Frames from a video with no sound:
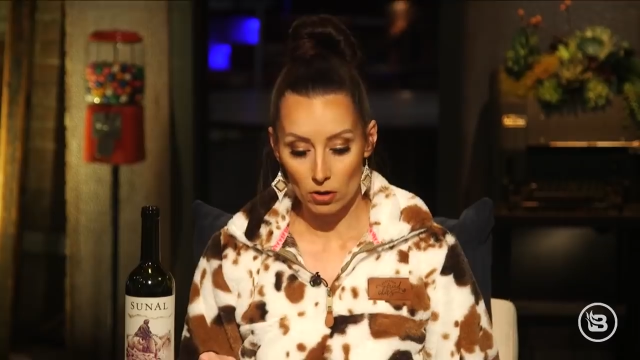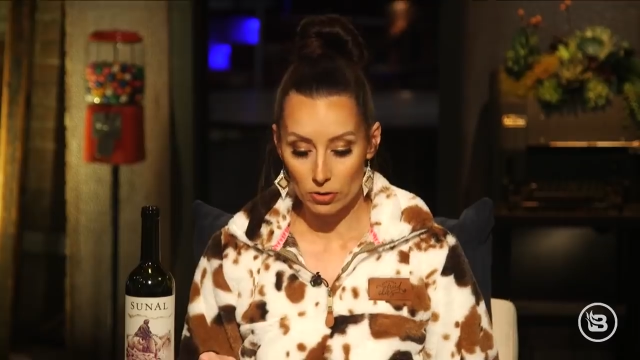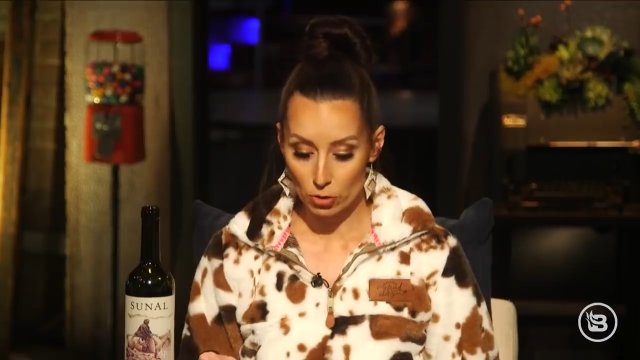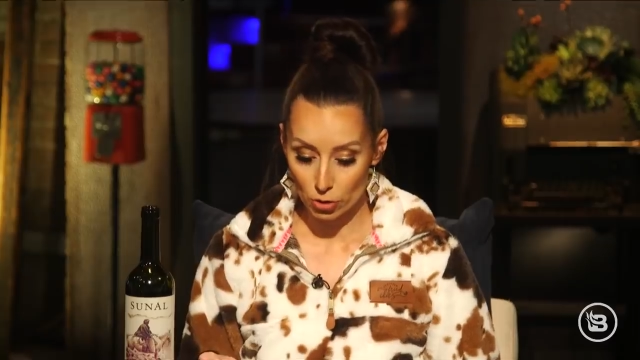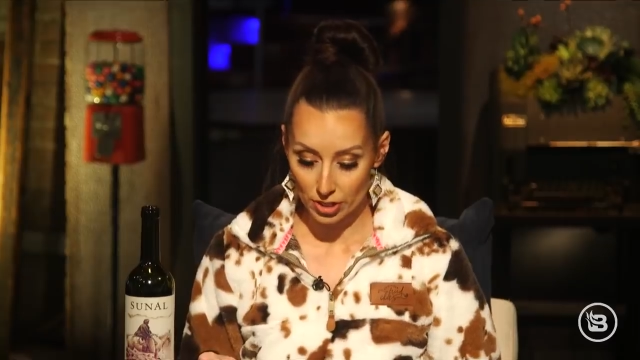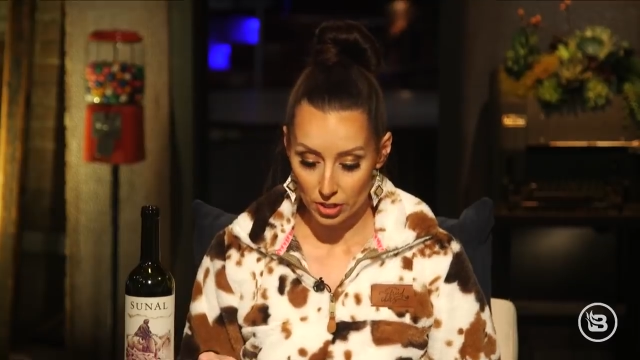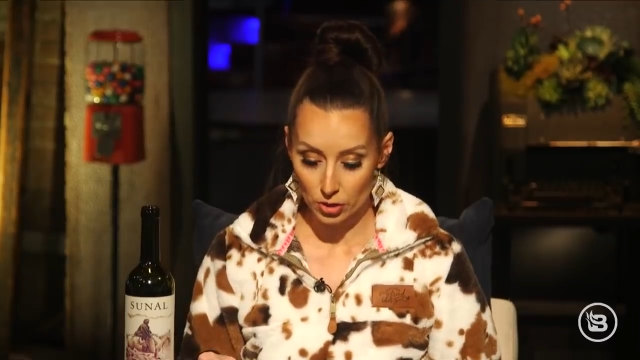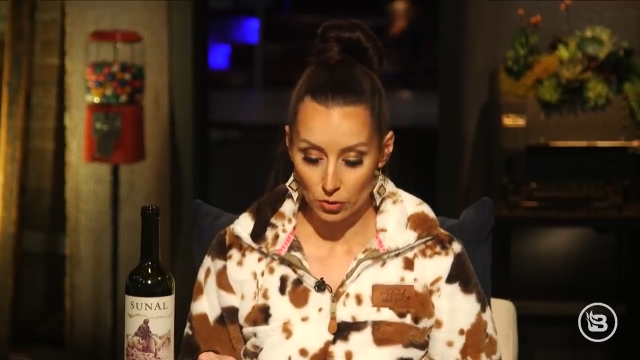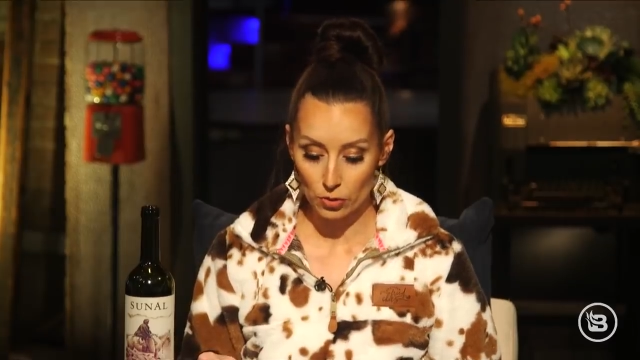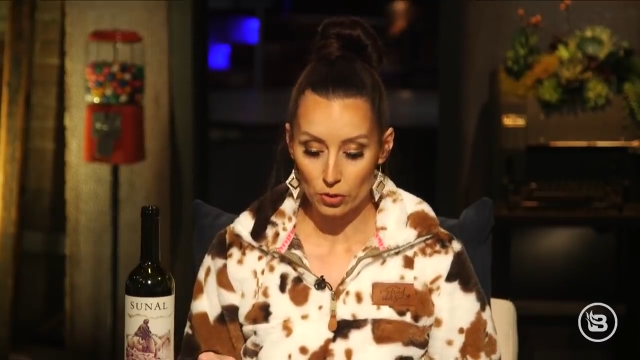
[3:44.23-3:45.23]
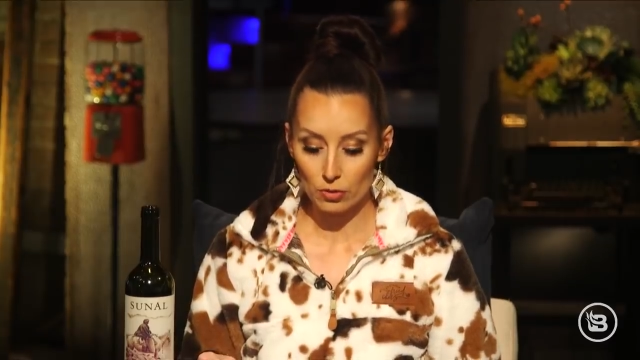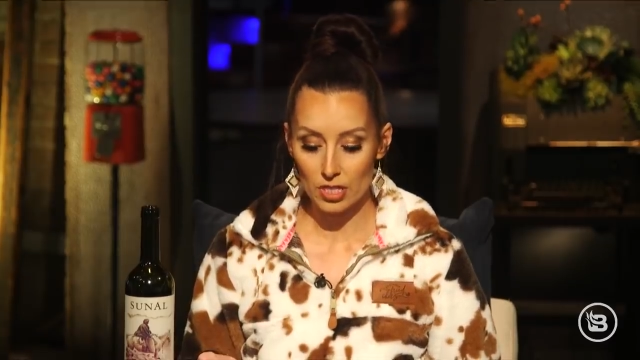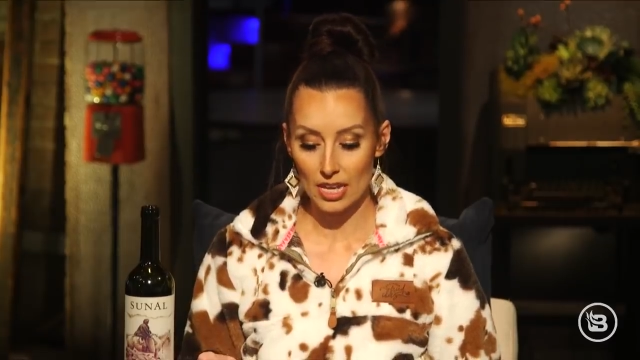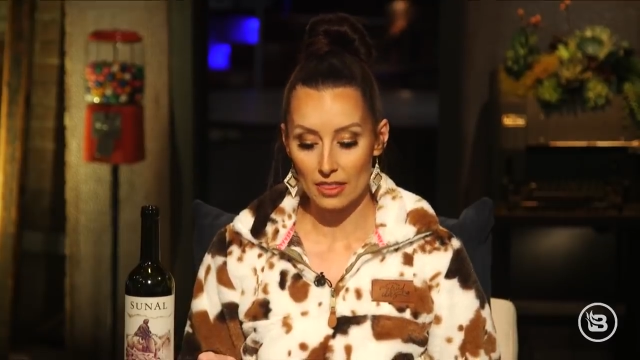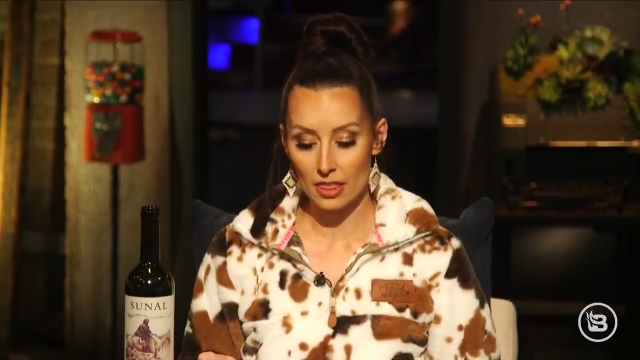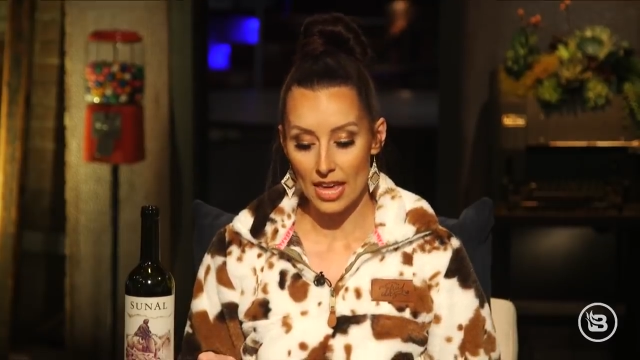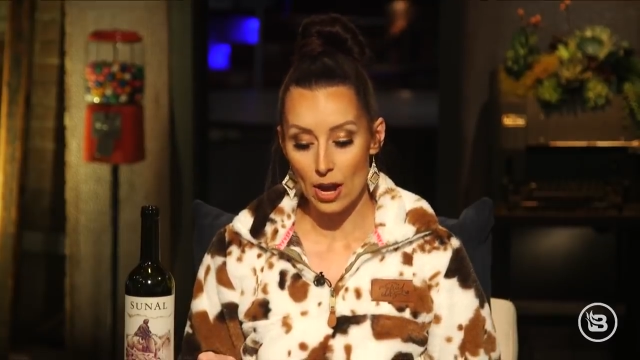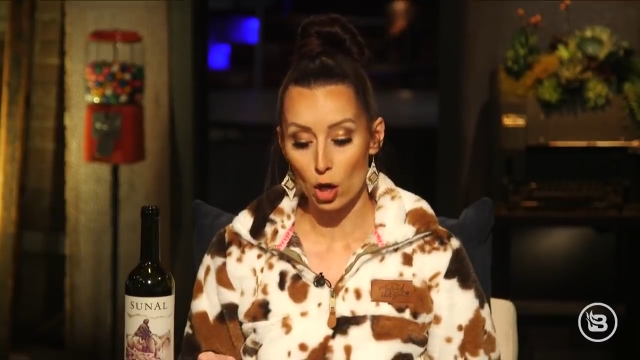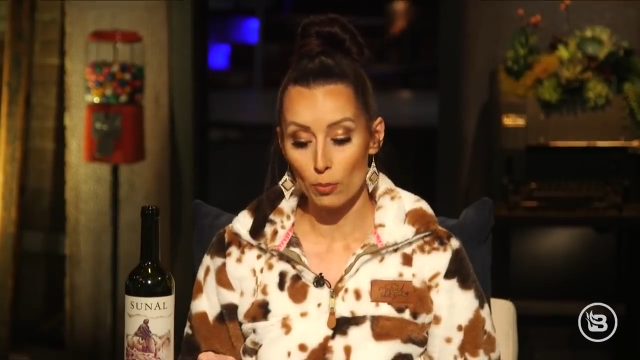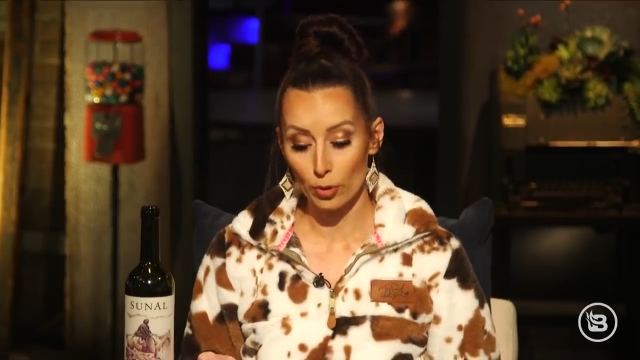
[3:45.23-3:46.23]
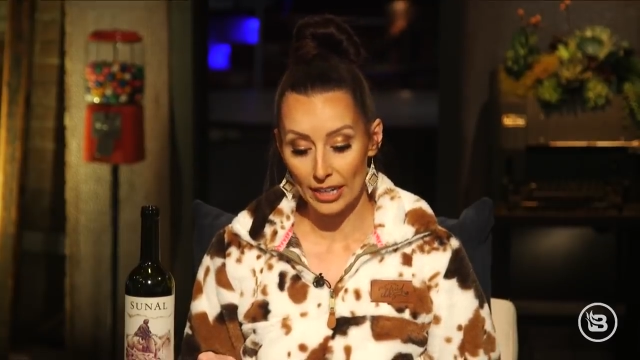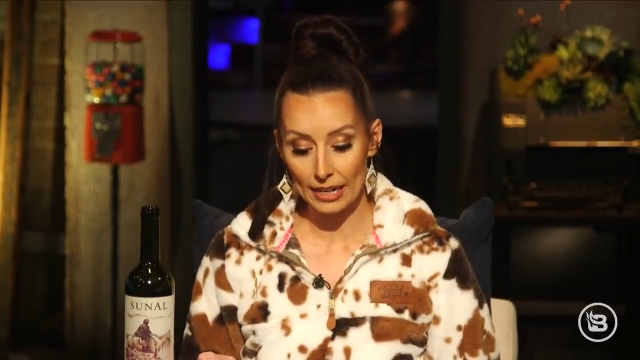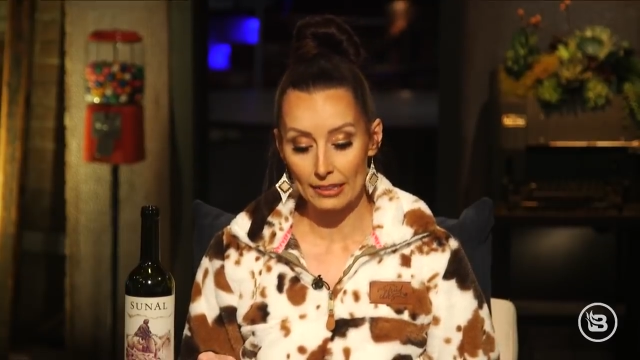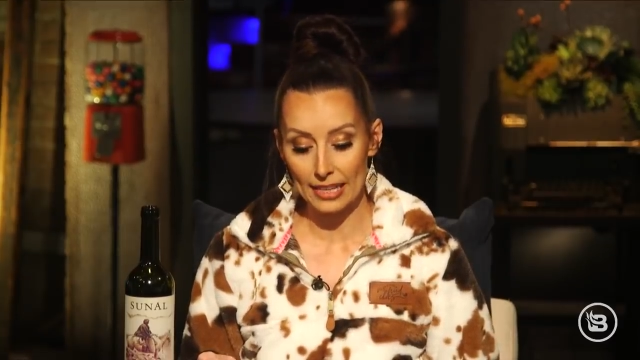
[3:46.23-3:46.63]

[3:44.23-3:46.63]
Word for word: also Chris Sununu, said that they are bringing